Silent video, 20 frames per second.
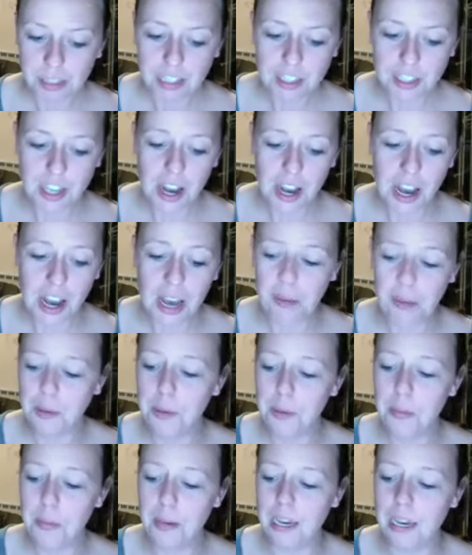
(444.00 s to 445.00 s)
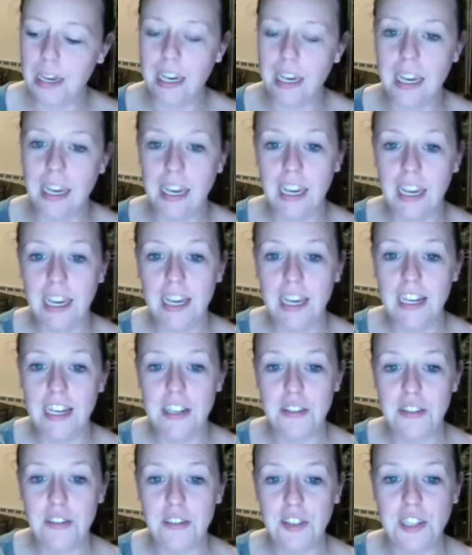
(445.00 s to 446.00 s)
So I will be
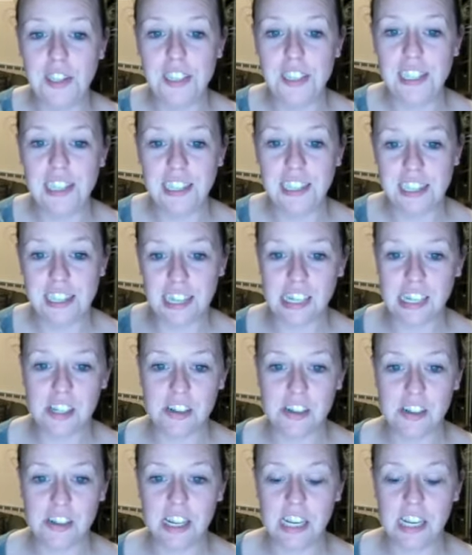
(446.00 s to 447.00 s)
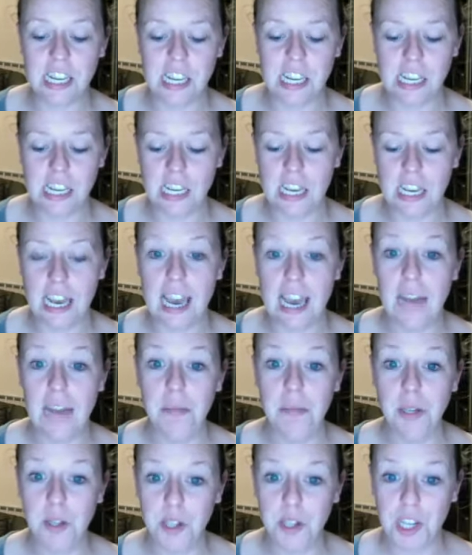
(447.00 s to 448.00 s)
diffusing tea tree
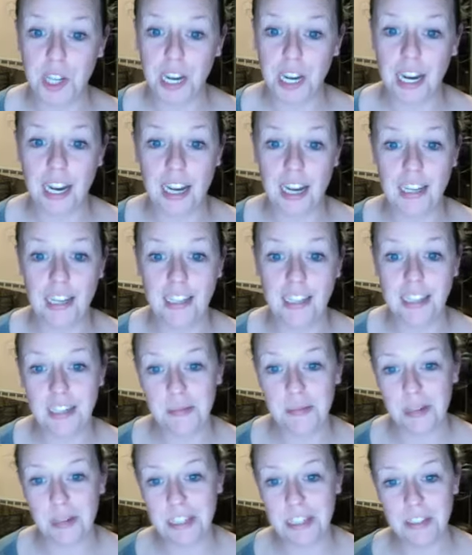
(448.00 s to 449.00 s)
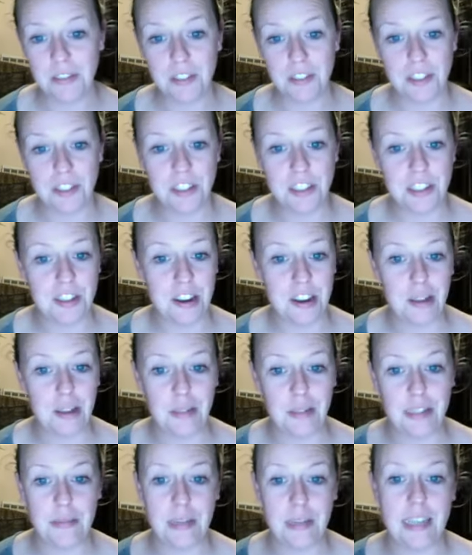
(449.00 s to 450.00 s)
and Manuka in my diffuser tonight
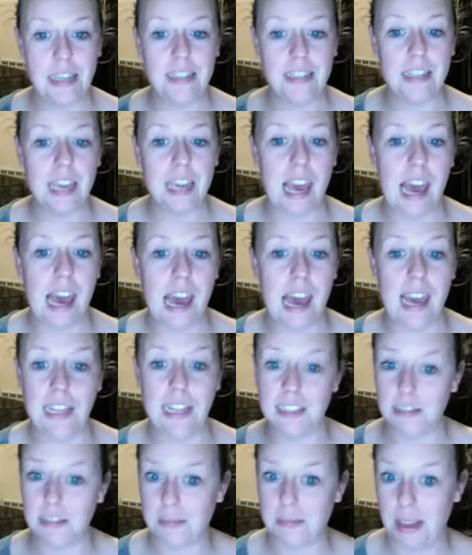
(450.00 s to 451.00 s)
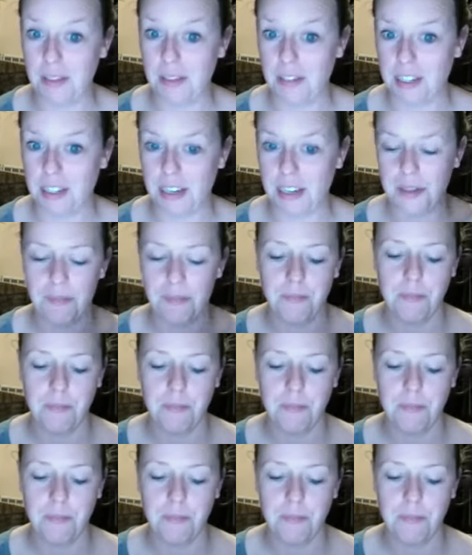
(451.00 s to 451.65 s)
with some easy air and some lavender.